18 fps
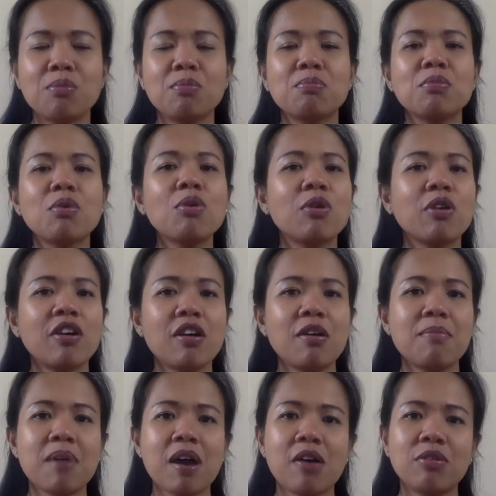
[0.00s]
more
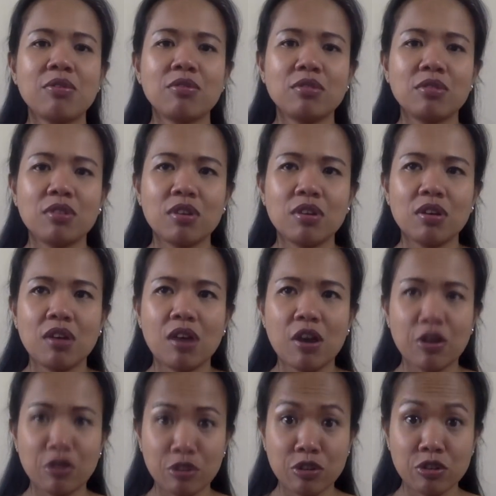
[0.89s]
about
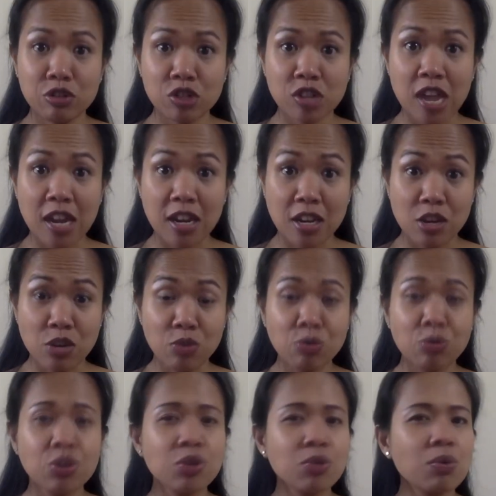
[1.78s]
understanding
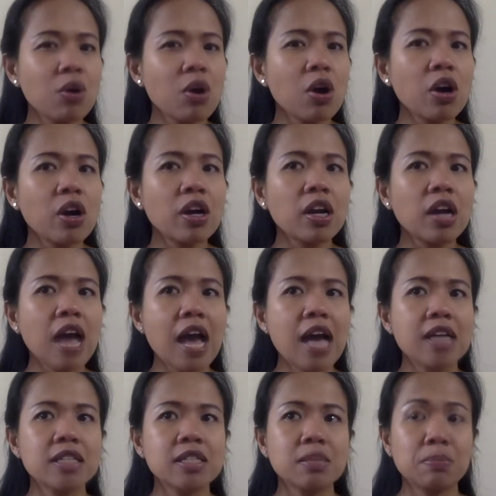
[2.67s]
who you are
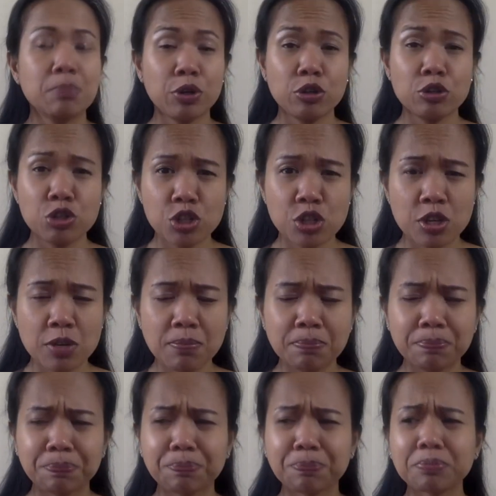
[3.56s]
as a person,
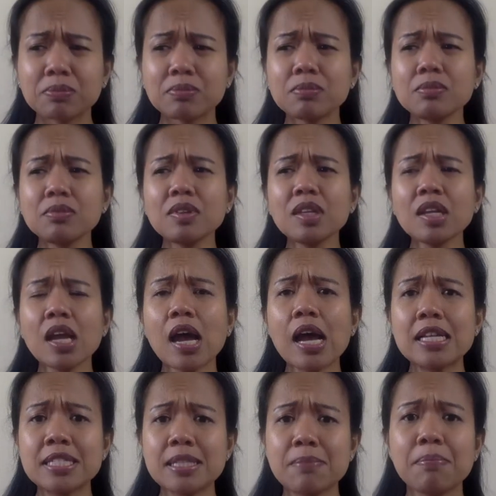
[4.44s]

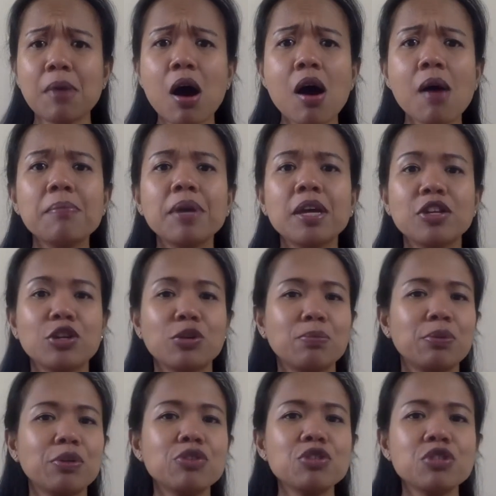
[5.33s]
as a mom, and your
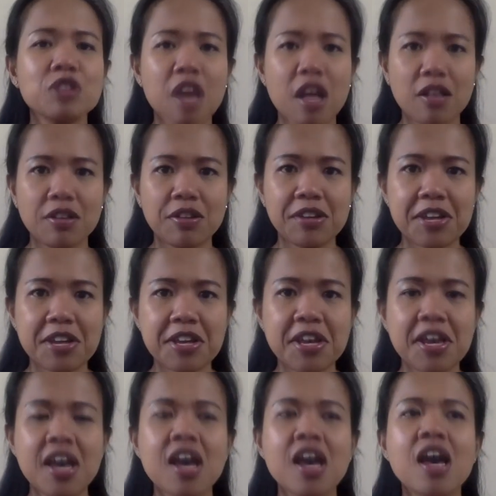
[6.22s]
personality.
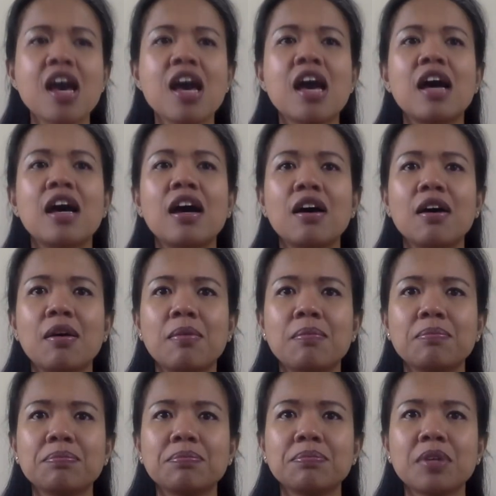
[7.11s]

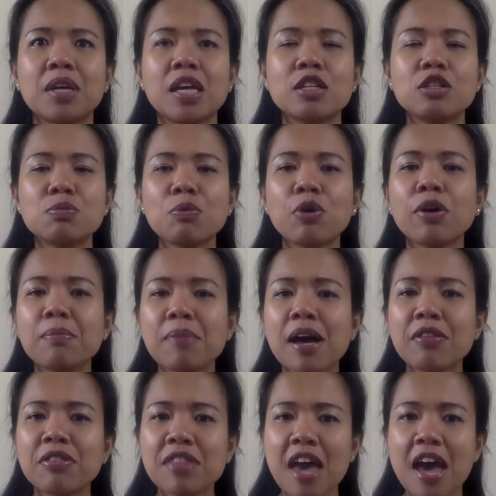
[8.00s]
It's more
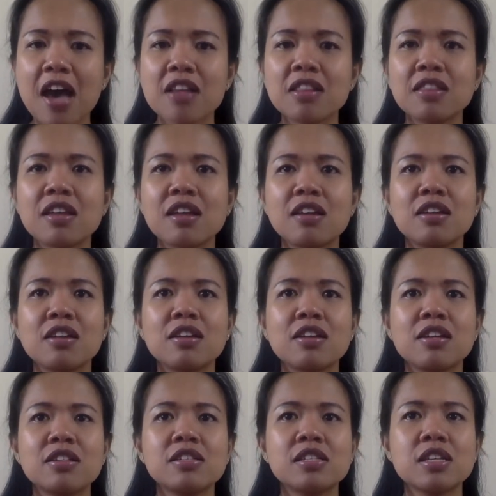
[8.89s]
about that than it
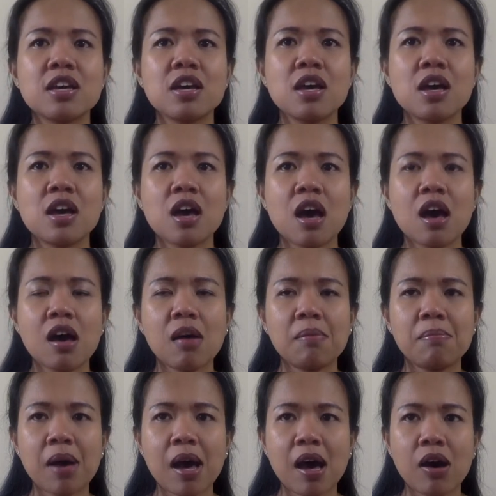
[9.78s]
is
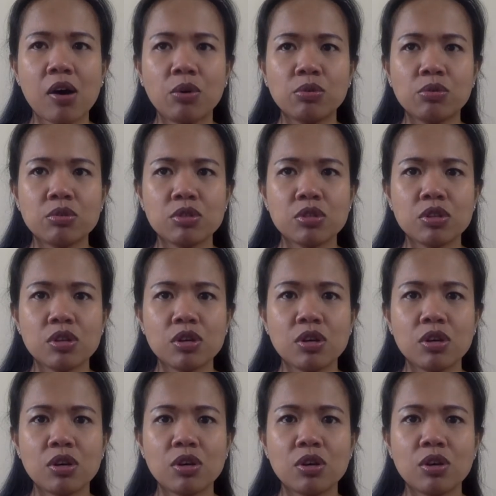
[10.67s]
about
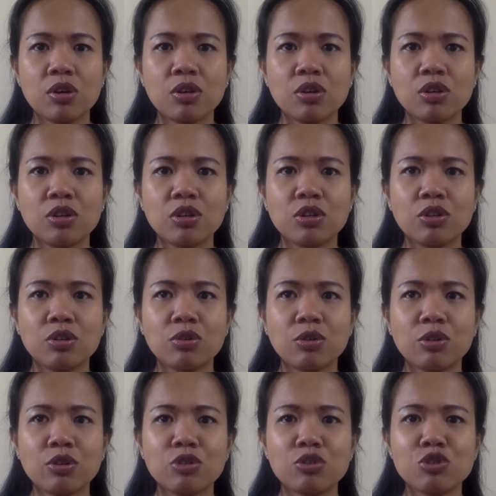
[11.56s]

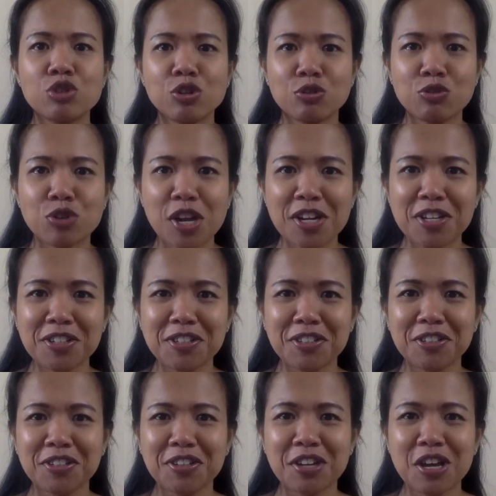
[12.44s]
your children.
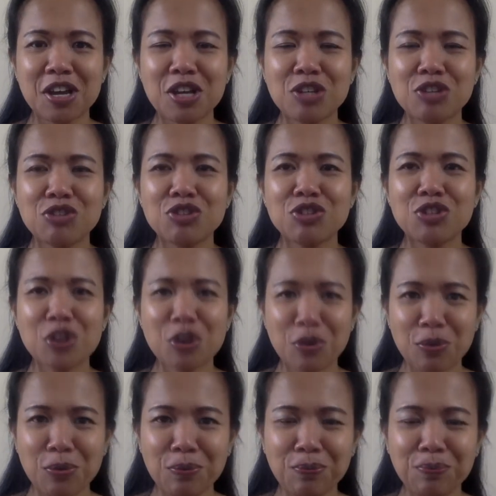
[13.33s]

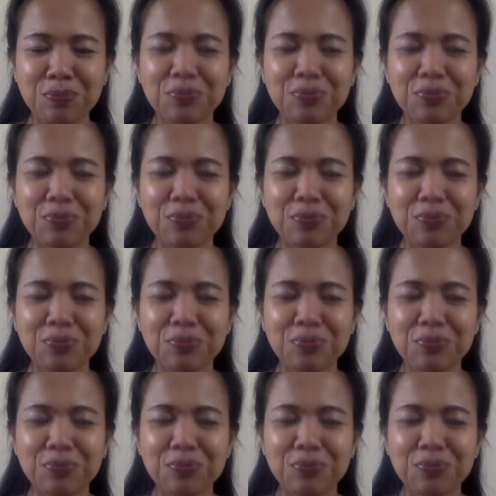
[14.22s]
So